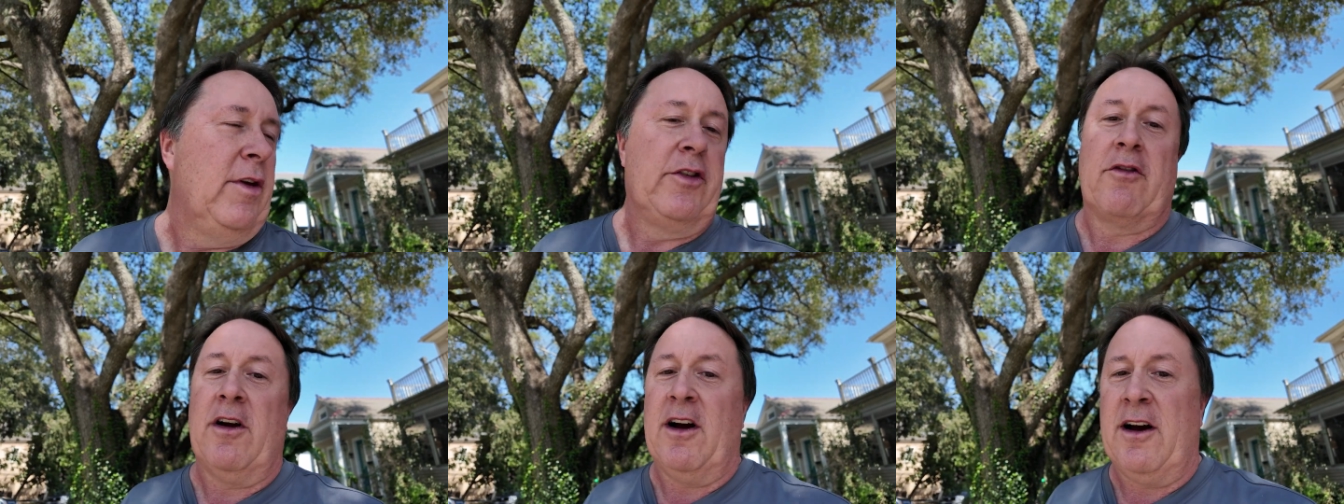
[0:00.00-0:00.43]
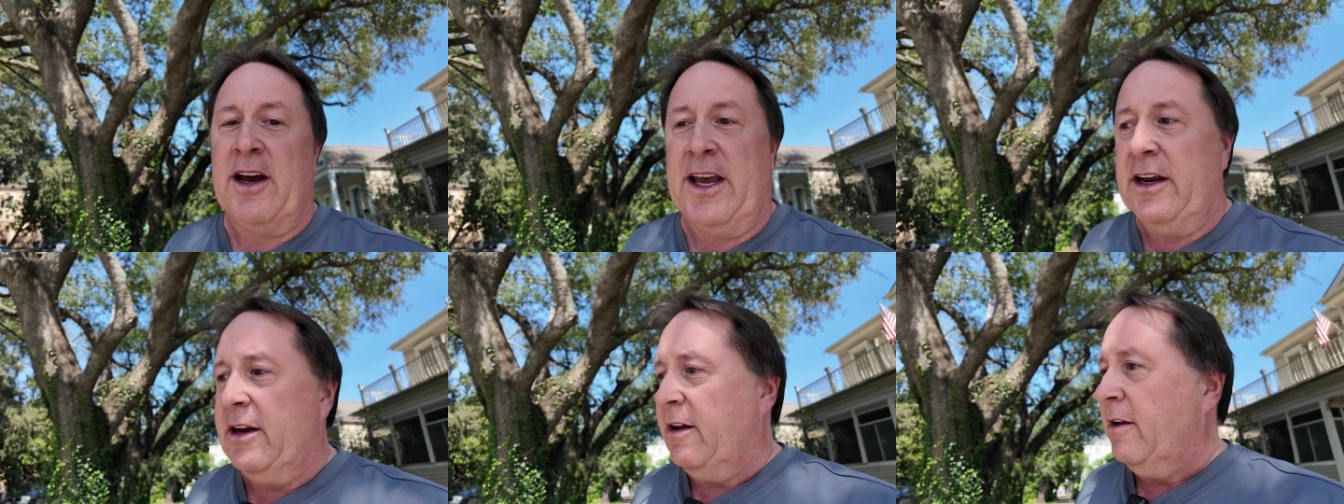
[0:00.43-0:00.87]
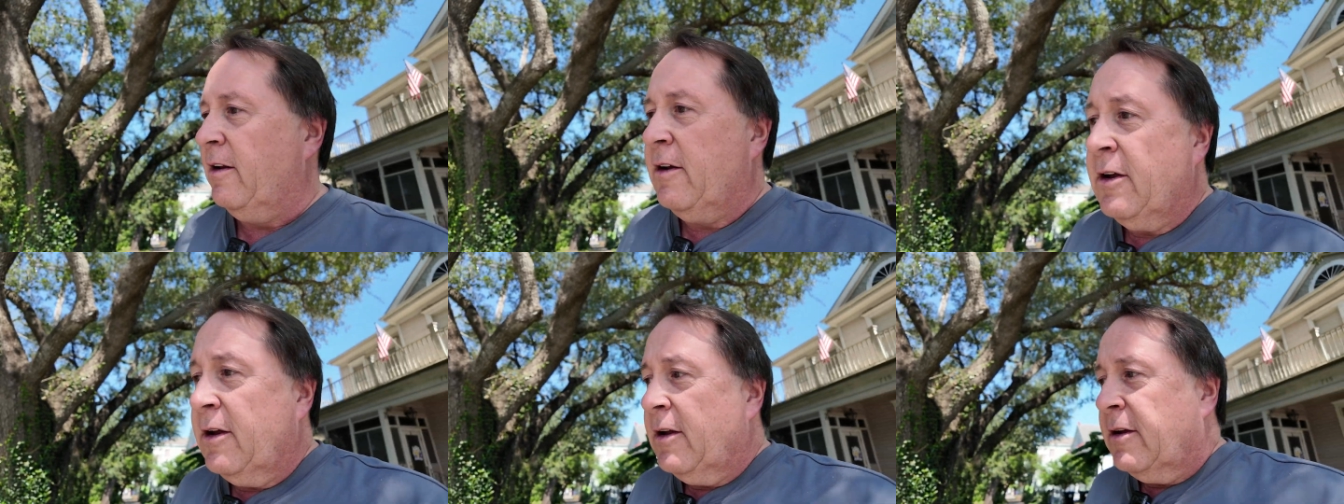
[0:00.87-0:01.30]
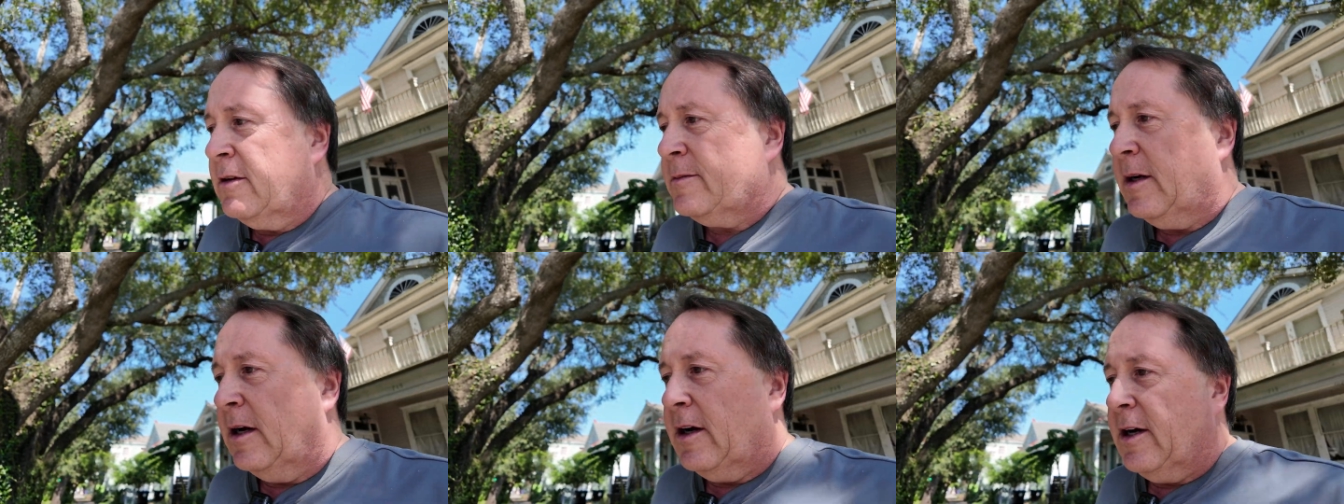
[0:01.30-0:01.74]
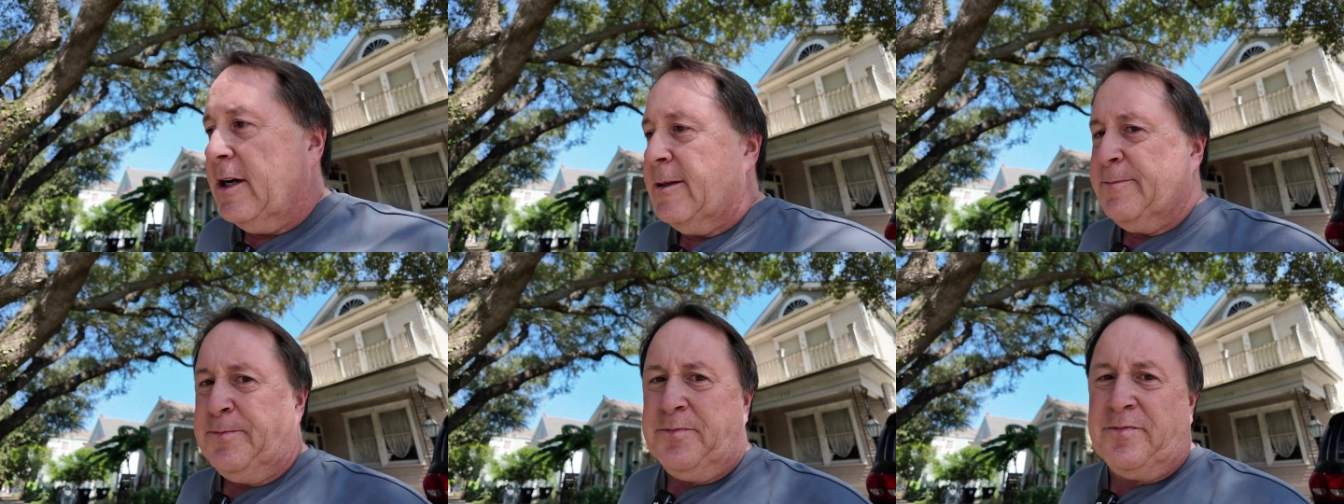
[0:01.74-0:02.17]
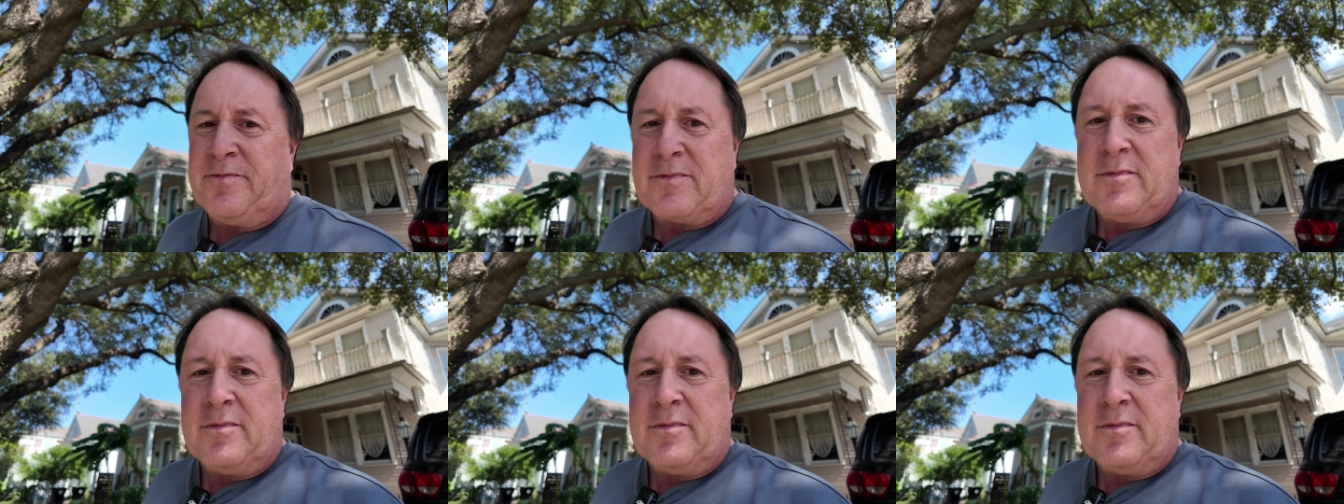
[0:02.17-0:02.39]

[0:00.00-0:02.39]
We tried and um,